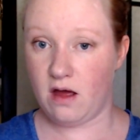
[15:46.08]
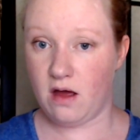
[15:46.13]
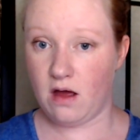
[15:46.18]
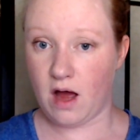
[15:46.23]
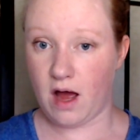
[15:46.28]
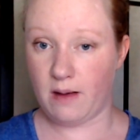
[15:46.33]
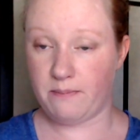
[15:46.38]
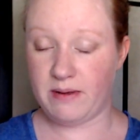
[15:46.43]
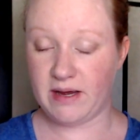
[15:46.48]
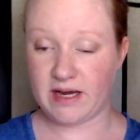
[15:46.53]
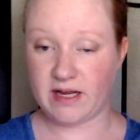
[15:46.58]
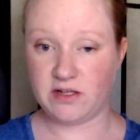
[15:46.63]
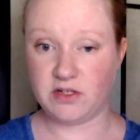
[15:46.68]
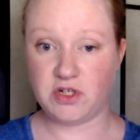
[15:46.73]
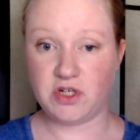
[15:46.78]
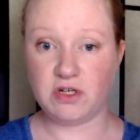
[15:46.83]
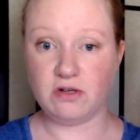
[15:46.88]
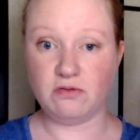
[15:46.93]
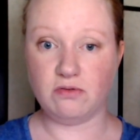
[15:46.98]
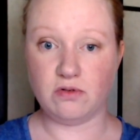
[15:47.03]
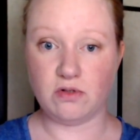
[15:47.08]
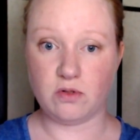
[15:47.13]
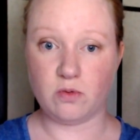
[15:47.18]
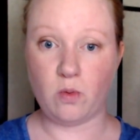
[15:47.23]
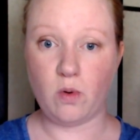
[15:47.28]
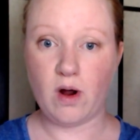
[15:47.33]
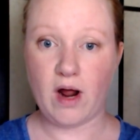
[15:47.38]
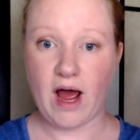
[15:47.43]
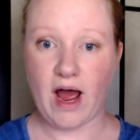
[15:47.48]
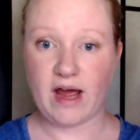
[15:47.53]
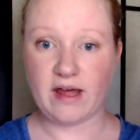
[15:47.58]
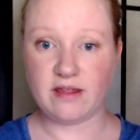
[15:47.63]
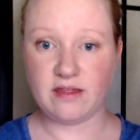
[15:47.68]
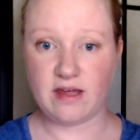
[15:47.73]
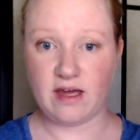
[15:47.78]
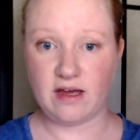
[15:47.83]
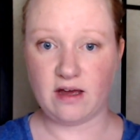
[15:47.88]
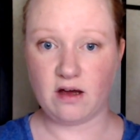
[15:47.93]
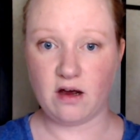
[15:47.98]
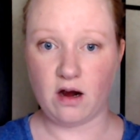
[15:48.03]
I pick and choose what I
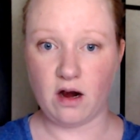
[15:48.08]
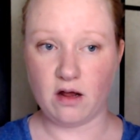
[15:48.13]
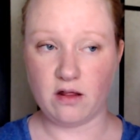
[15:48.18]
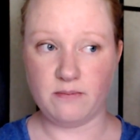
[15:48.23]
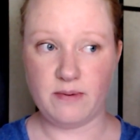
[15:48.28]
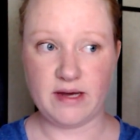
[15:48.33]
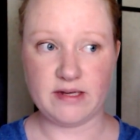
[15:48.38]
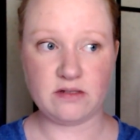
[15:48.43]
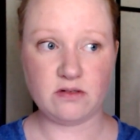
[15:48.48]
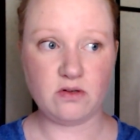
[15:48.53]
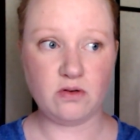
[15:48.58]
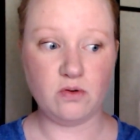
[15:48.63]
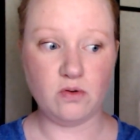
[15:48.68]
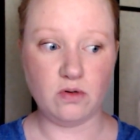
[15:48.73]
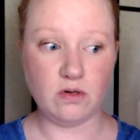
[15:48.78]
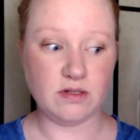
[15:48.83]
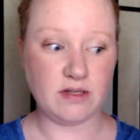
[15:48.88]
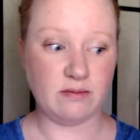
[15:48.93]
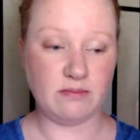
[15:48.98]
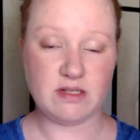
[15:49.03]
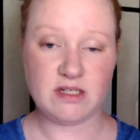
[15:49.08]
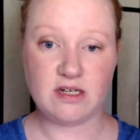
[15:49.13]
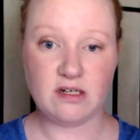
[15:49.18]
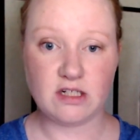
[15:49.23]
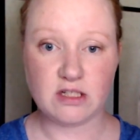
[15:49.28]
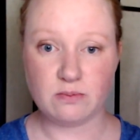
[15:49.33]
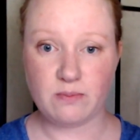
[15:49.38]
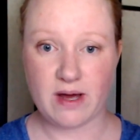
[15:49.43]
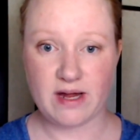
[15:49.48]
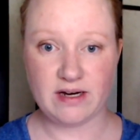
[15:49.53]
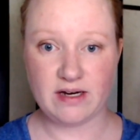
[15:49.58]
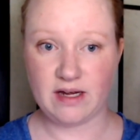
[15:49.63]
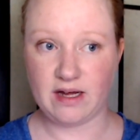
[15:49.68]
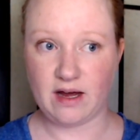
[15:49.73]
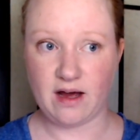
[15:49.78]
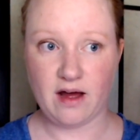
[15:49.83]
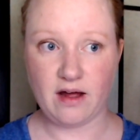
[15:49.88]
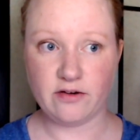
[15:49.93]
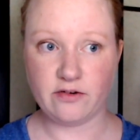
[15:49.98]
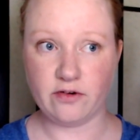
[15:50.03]
think are the best tools. I'm still spending
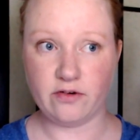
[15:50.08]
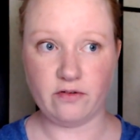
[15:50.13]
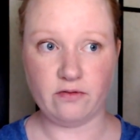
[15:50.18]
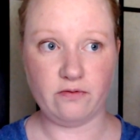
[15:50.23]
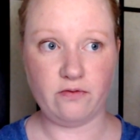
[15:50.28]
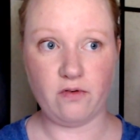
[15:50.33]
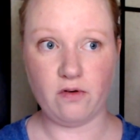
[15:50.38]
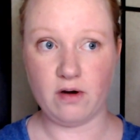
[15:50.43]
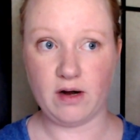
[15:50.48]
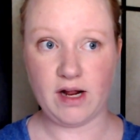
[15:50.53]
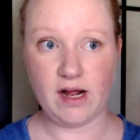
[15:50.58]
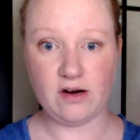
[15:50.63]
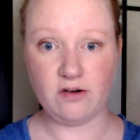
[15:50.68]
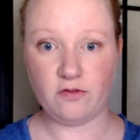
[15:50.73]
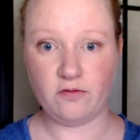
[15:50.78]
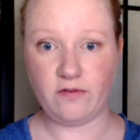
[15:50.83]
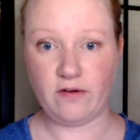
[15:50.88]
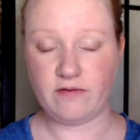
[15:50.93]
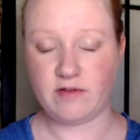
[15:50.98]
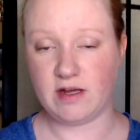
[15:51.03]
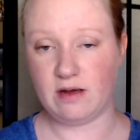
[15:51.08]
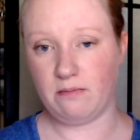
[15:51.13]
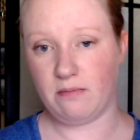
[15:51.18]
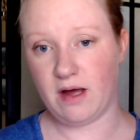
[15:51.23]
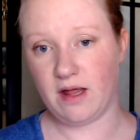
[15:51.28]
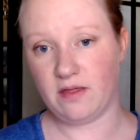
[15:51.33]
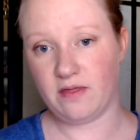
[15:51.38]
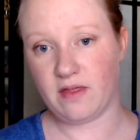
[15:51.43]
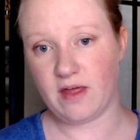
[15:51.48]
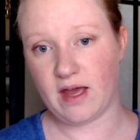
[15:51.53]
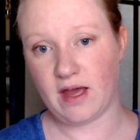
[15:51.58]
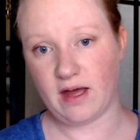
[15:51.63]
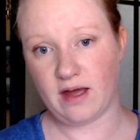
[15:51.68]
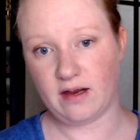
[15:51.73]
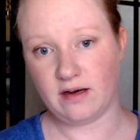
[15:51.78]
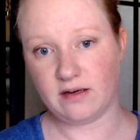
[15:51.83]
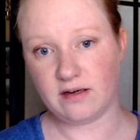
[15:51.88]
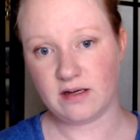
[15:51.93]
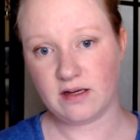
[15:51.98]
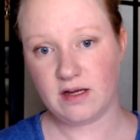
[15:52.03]
140, 150 a month.
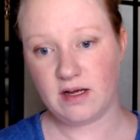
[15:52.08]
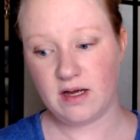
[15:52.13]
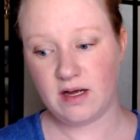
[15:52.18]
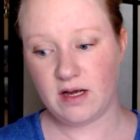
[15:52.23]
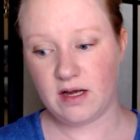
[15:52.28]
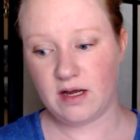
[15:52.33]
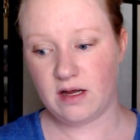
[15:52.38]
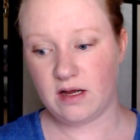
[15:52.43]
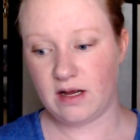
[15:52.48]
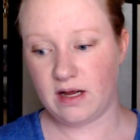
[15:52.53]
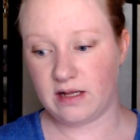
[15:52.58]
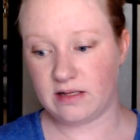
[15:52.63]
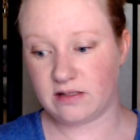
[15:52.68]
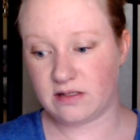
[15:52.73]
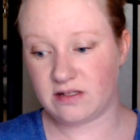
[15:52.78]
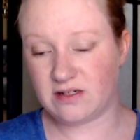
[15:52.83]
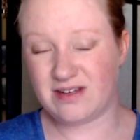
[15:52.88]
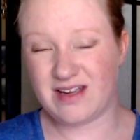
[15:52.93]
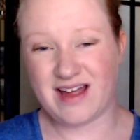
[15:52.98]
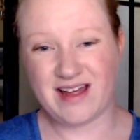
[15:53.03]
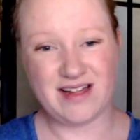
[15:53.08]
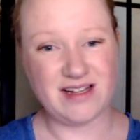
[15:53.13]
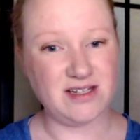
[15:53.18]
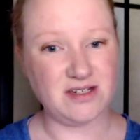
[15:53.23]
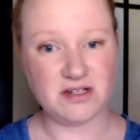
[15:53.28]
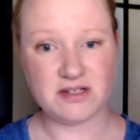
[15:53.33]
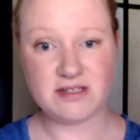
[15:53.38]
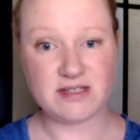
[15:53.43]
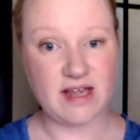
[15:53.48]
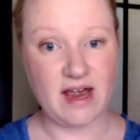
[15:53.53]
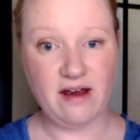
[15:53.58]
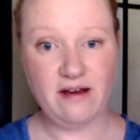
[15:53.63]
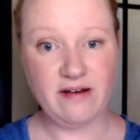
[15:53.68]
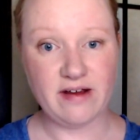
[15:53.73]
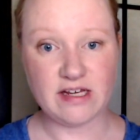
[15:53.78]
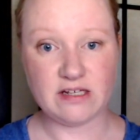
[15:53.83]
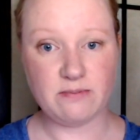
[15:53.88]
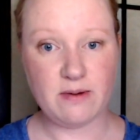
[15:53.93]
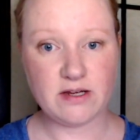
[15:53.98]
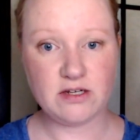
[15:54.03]
And it's just scary,
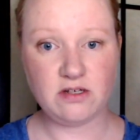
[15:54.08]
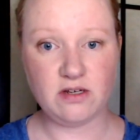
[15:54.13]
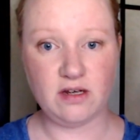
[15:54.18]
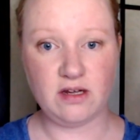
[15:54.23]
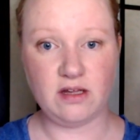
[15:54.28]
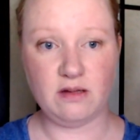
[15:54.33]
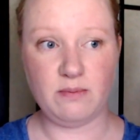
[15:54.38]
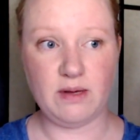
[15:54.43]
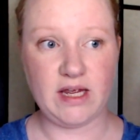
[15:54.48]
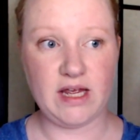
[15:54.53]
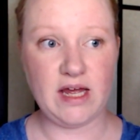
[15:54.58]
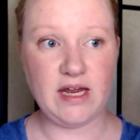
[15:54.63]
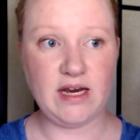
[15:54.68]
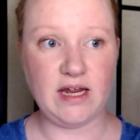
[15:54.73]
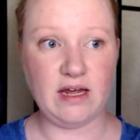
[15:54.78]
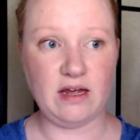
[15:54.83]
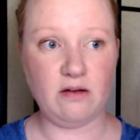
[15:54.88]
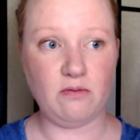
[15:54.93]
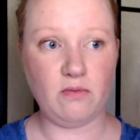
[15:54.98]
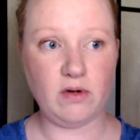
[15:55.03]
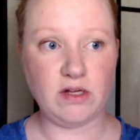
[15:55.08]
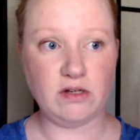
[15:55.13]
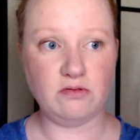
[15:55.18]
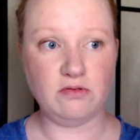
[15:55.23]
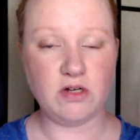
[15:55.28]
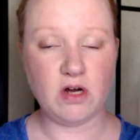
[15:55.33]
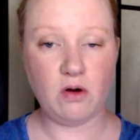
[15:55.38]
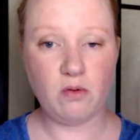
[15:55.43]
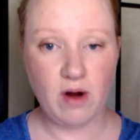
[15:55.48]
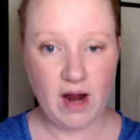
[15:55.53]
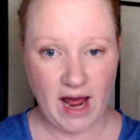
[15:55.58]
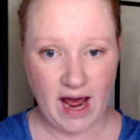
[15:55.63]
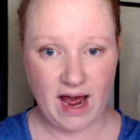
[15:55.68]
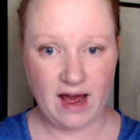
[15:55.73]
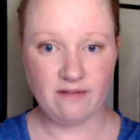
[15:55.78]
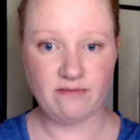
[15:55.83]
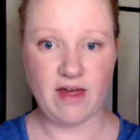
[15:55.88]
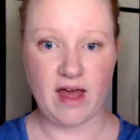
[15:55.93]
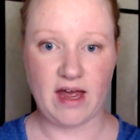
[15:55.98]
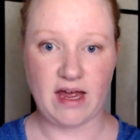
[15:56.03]
especially in the beginning when you don't
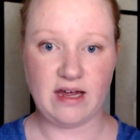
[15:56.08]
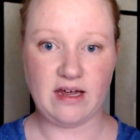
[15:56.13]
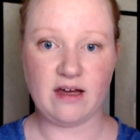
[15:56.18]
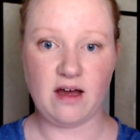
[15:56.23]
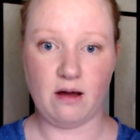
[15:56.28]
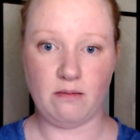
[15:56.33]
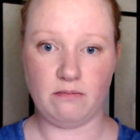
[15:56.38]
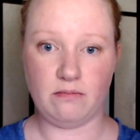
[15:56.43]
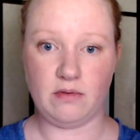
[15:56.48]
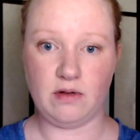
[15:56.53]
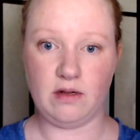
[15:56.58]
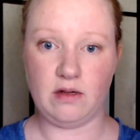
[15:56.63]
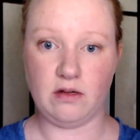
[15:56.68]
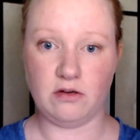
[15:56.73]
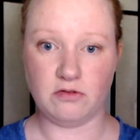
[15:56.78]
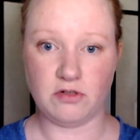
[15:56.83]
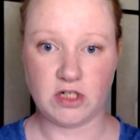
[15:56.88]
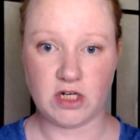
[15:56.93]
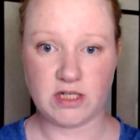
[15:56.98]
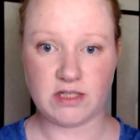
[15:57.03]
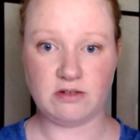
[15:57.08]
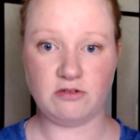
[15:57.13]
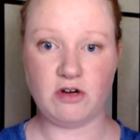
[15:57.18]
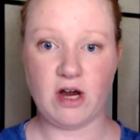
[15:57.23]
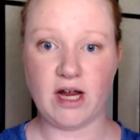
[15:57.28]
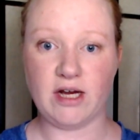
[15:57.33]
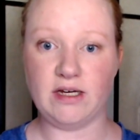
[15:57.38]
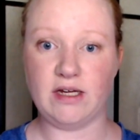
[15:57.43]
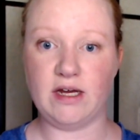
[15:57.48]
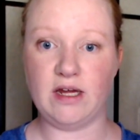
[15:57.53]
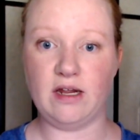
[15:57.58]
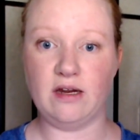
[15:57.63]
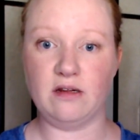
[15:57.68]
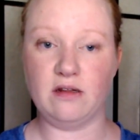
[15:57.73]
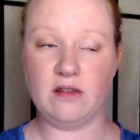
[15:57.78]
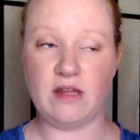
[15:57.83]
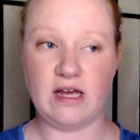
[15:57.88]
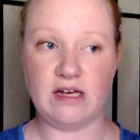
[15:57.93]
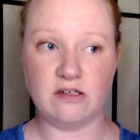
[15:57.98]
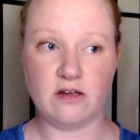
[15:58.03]
have that income. You're just trying to get
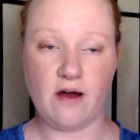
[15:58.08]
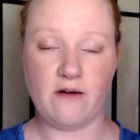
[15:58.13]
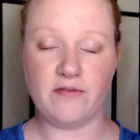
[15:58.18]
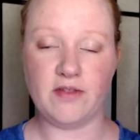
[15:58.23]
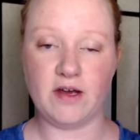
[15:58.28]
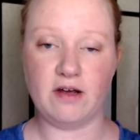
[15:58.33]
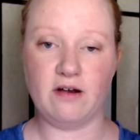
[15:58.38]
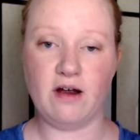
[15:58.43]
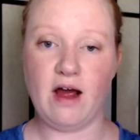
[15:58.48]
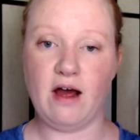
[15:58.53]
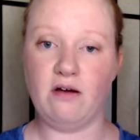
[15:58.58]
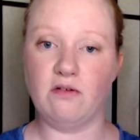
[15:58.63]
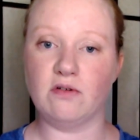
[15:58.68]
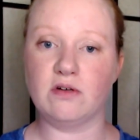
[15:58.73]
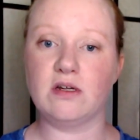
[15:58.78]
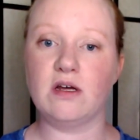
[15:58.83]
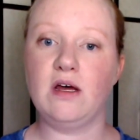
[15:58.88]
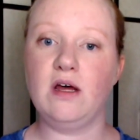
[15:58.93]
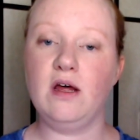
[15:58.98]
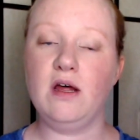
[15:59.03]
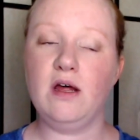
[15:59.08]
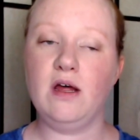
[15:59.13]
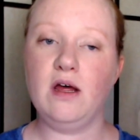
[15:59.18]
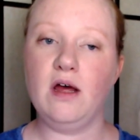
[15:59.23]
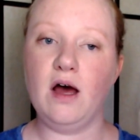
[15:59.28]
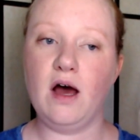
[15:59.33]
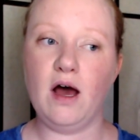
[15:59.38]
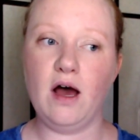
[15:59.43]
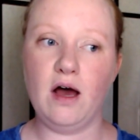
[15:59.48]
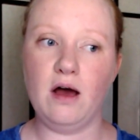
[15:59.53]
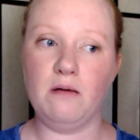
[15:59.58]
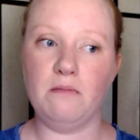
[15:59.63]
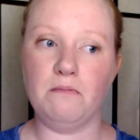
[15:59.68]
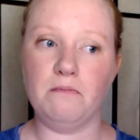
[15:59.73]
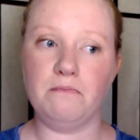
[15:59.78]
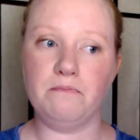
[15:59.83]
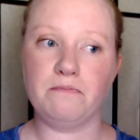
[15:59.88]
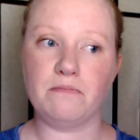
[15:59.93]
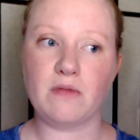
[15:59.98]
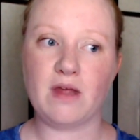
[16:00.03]
things off the ground. And
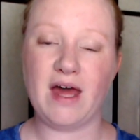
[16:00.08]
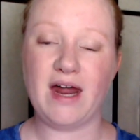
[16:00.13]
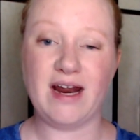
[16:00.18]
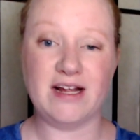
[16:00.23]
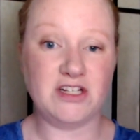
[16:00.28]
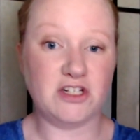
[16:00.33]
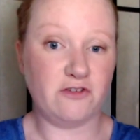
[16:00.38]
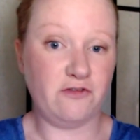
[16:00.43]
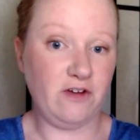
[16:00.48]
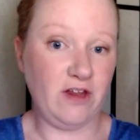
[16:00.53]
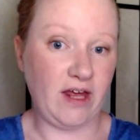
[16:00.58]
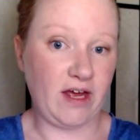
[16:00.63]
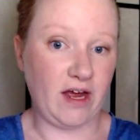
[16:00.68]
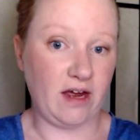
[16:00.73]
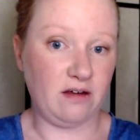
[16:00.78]
I just felt